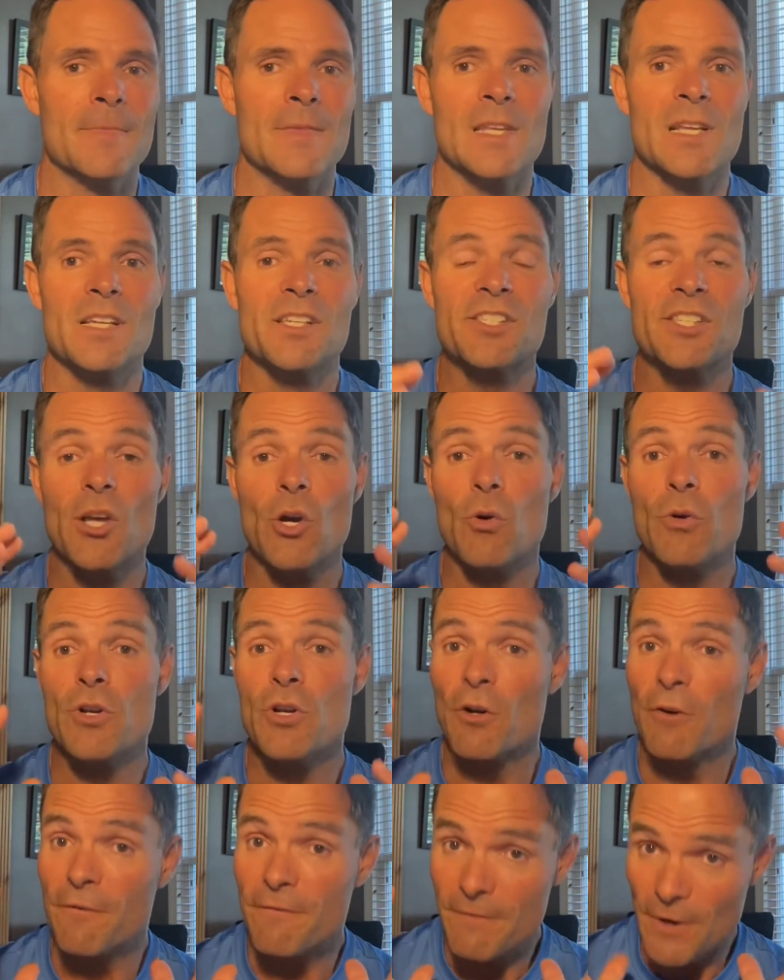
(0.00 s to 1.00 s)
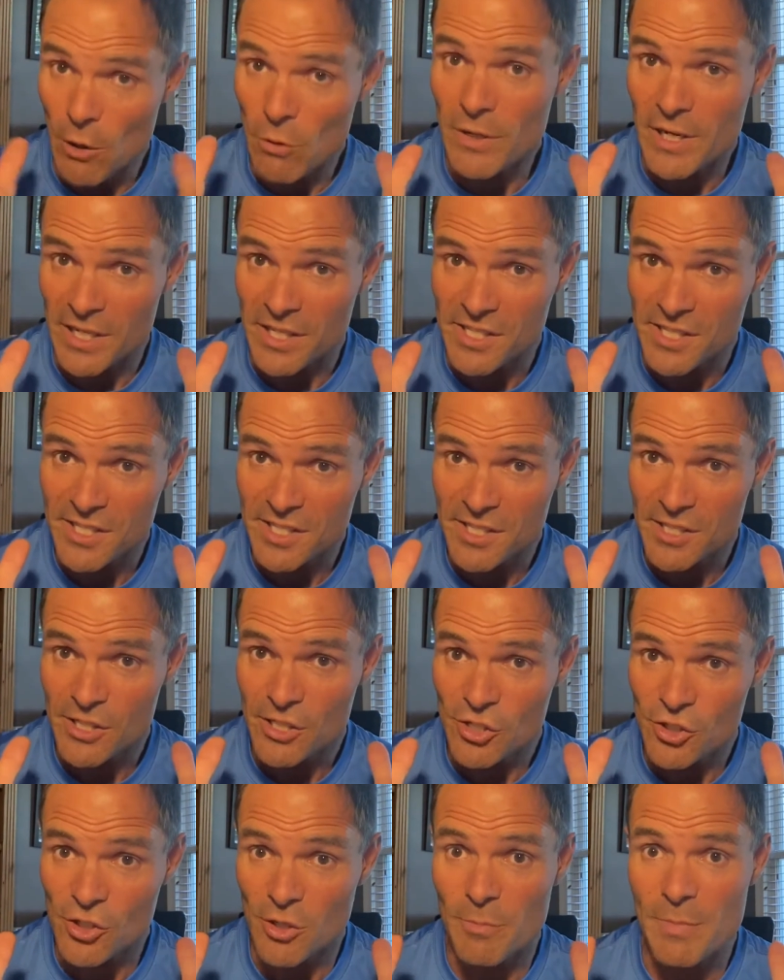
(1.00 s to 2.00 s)
So your focus
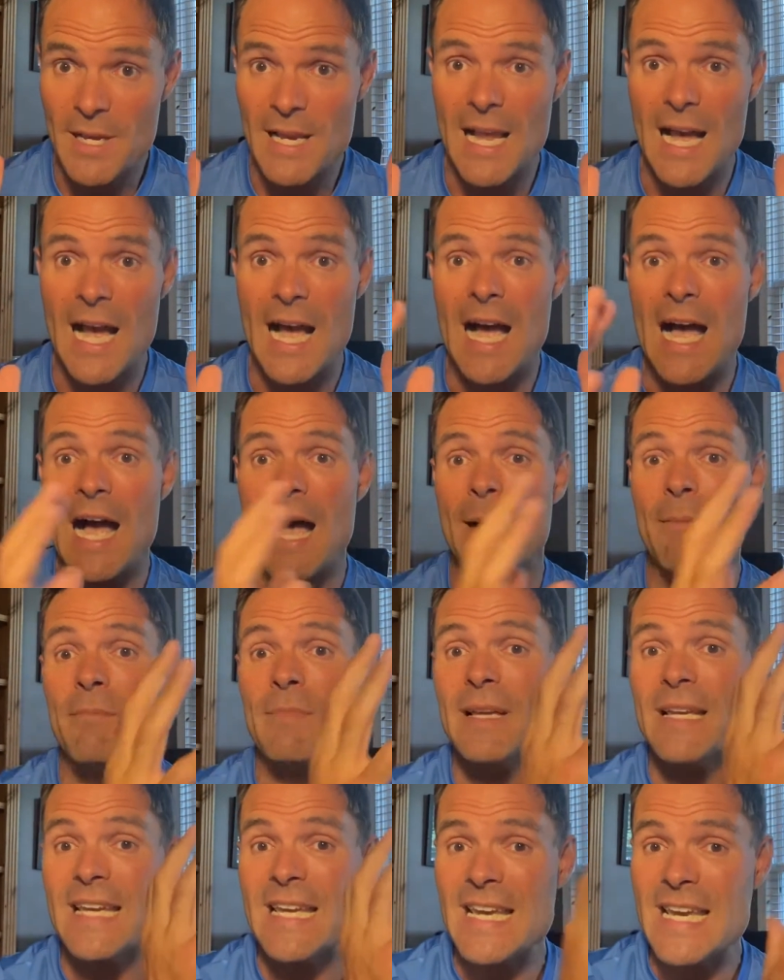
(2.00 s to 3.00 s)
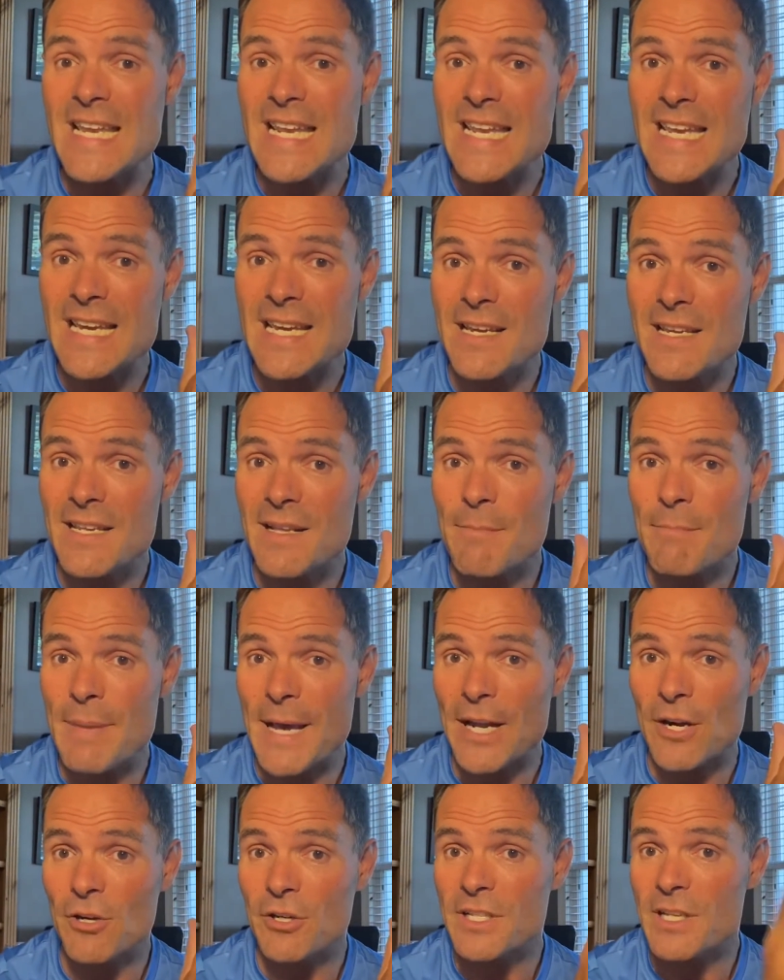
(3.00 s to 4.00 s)
should be, I'm eating
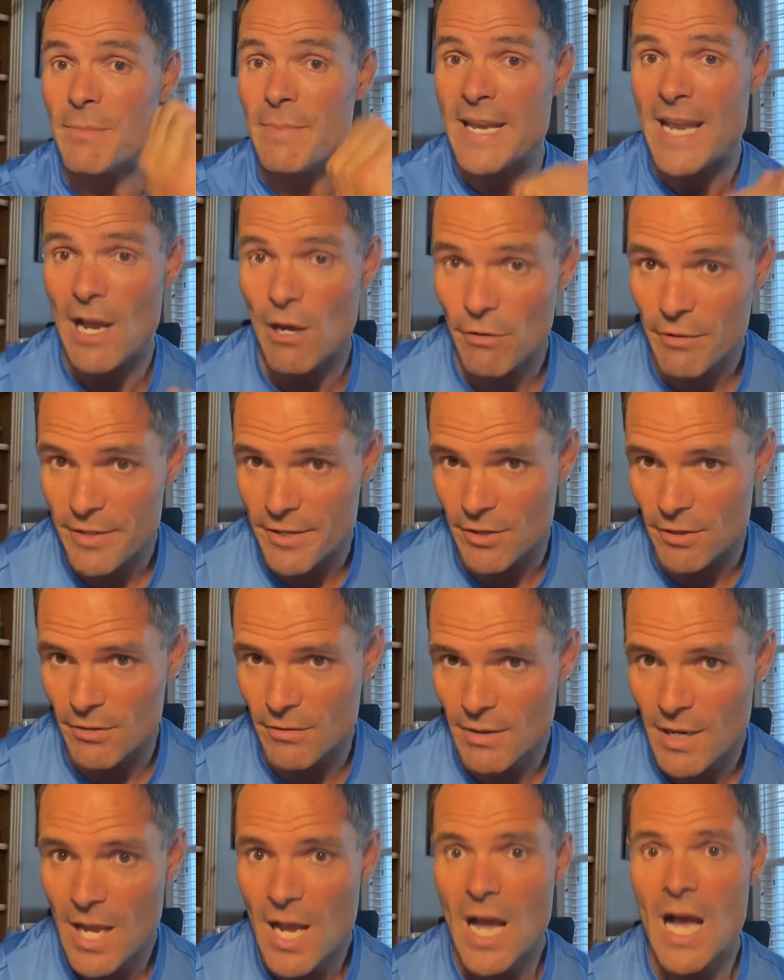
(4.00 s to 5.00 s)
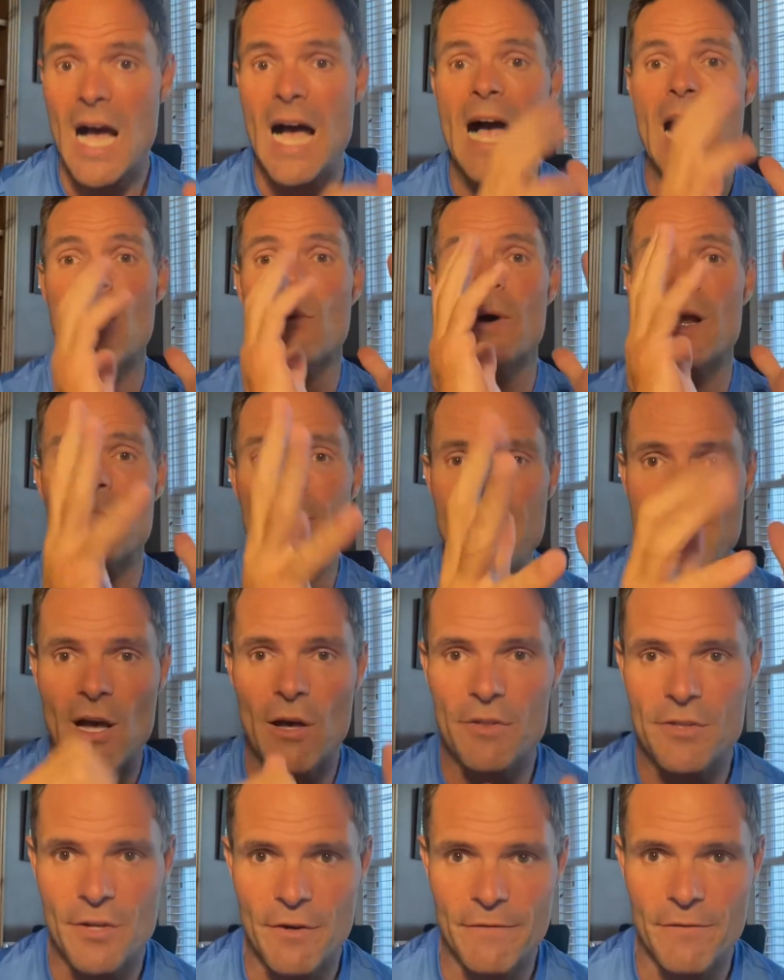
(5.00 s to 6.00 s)
better to be healthier. I want to be
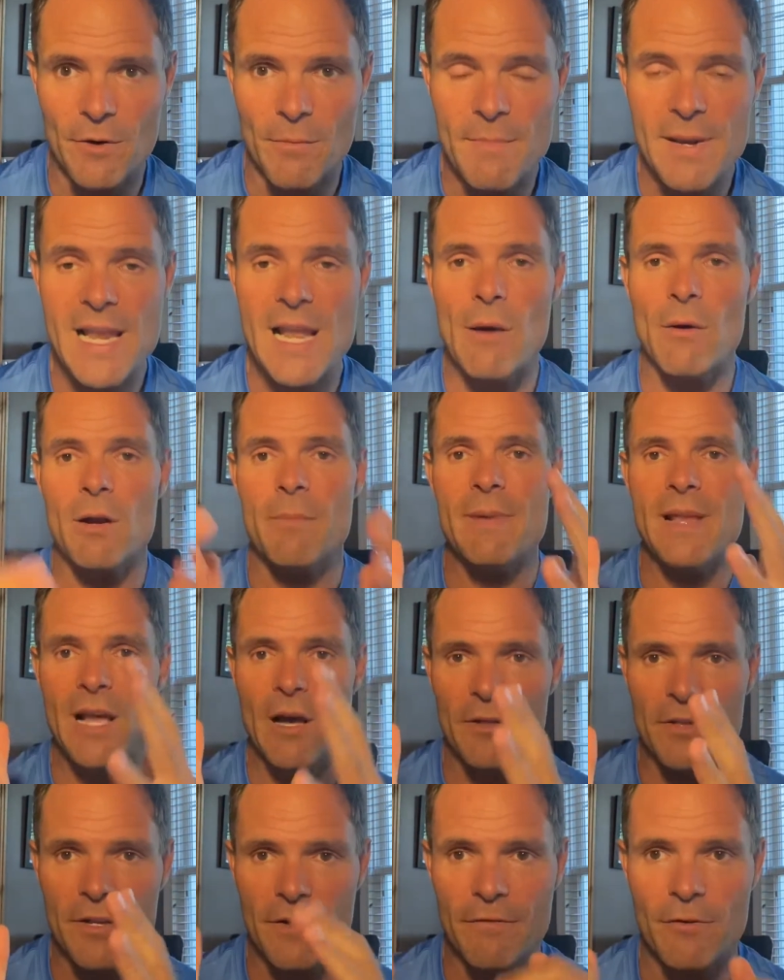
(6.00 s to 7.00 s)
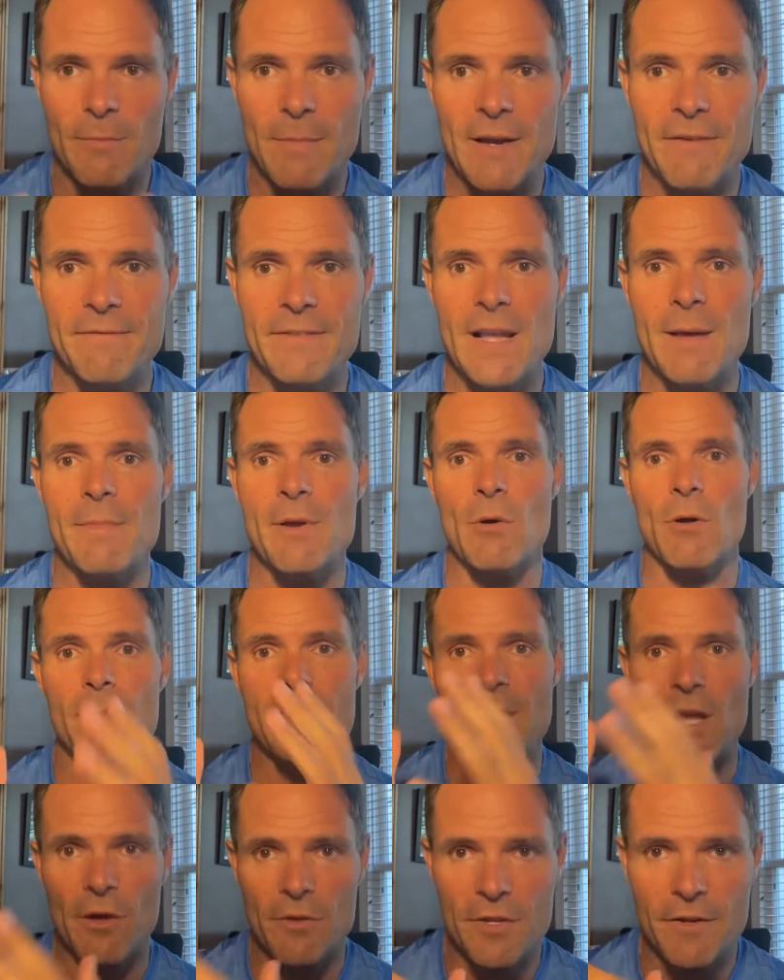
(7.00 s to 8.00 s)
healthier for me. I want to be healthier for my family. I want to be
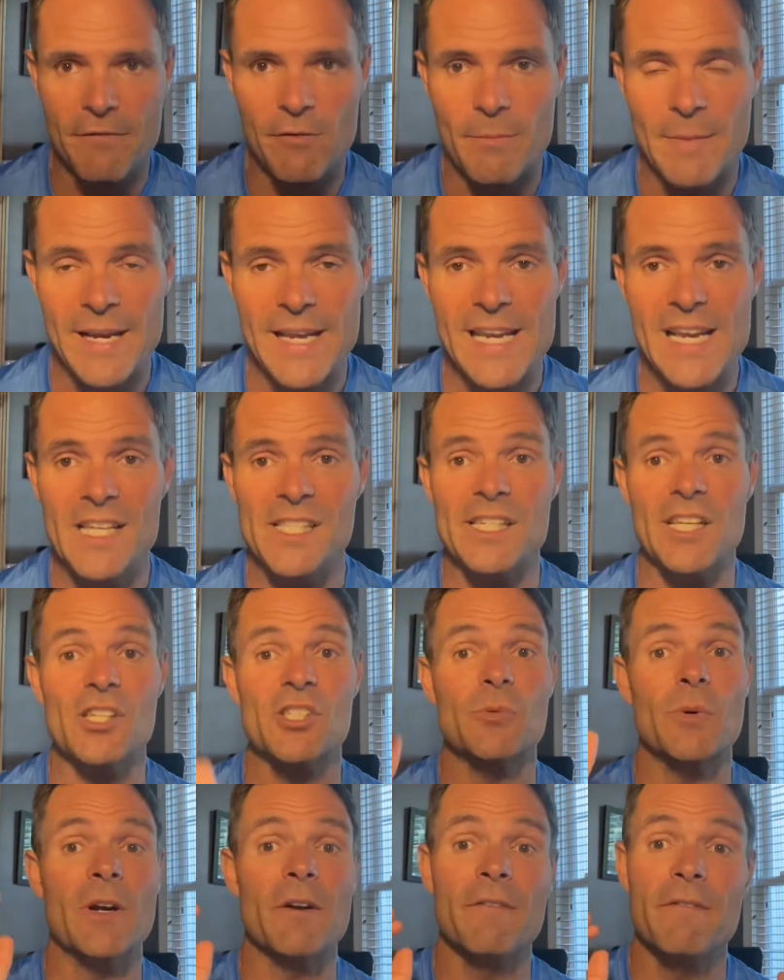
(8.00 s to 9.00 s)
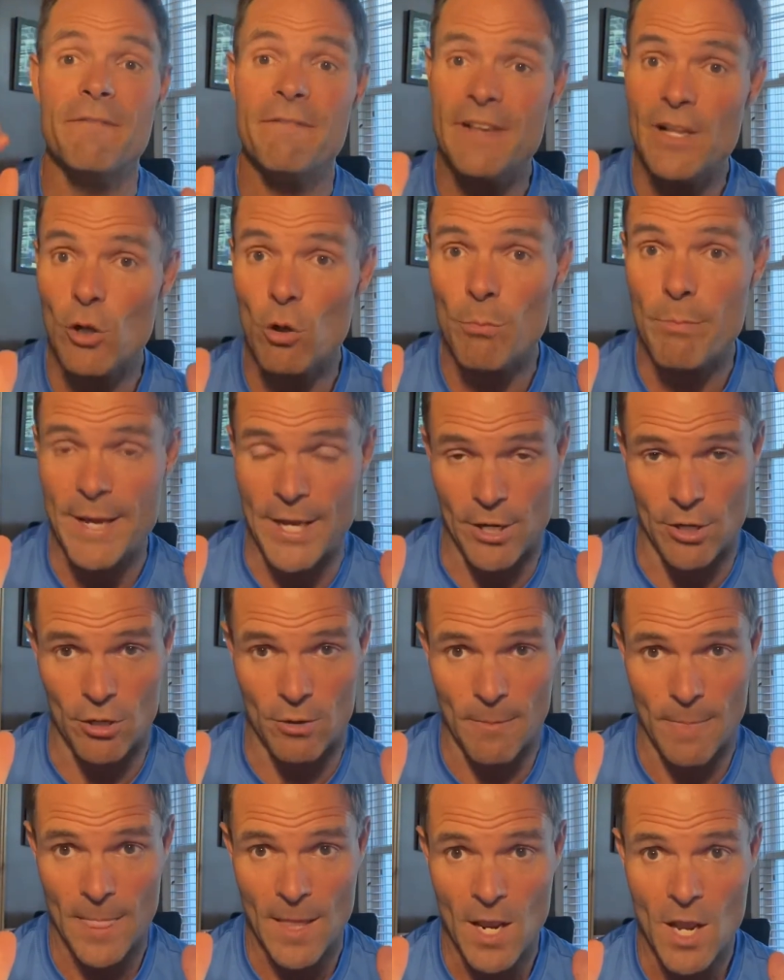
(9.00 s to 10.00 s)
healthier for my kids. I just want to feel better.
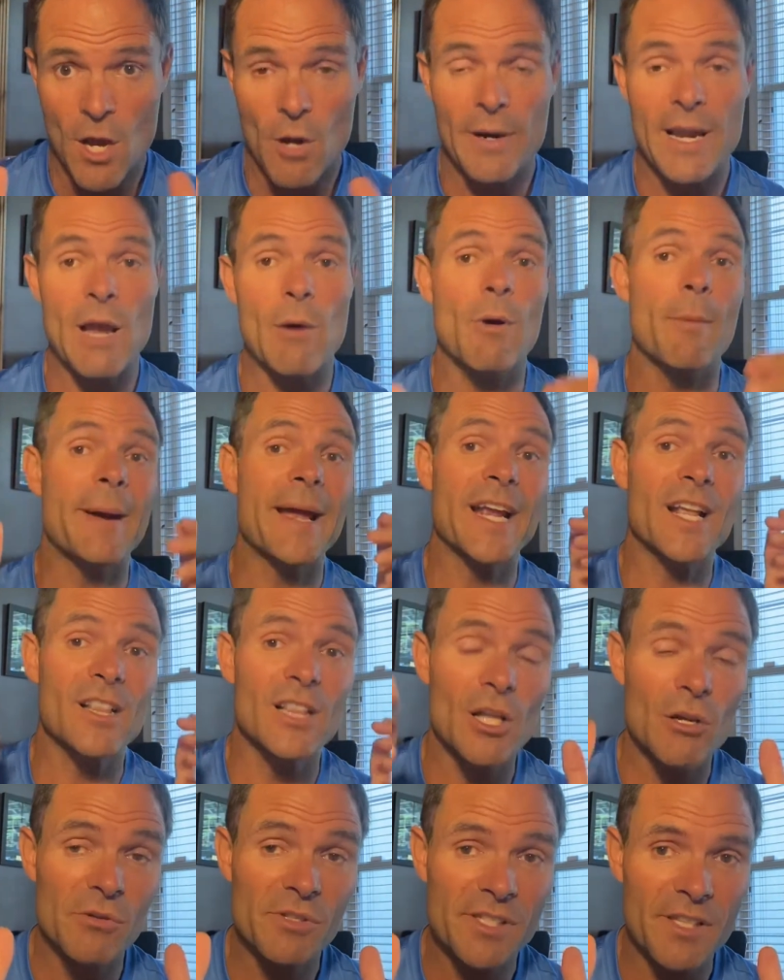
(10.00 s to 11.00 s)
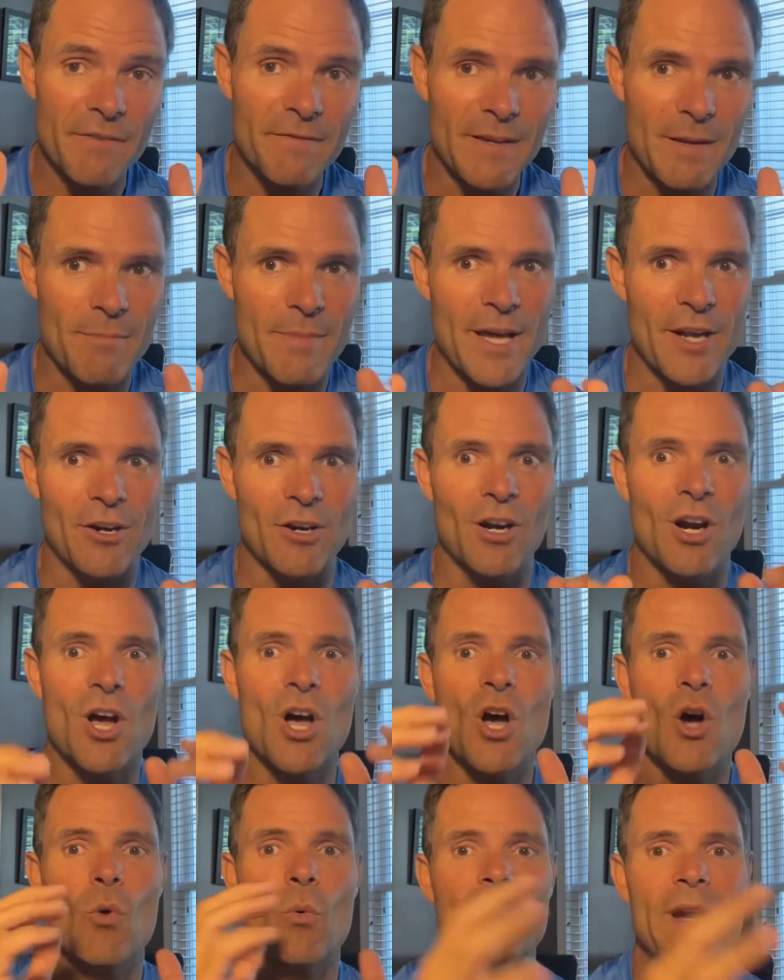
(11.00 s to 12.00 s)
Okay, I want my clothes to fit better.
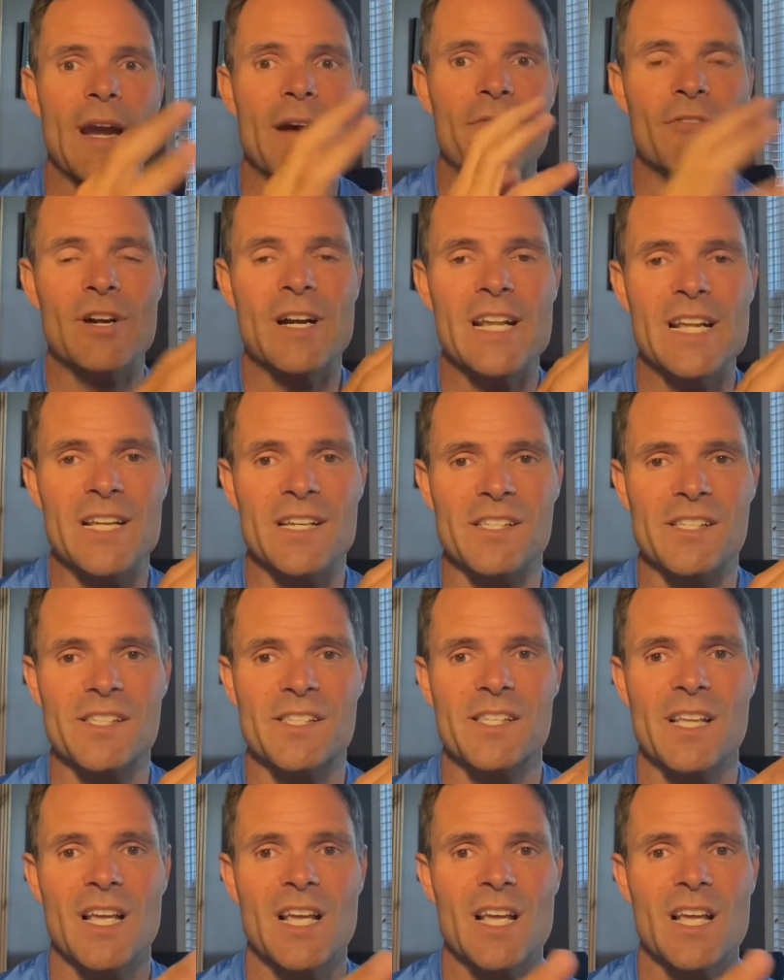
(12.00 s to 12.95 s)
Whatever it is,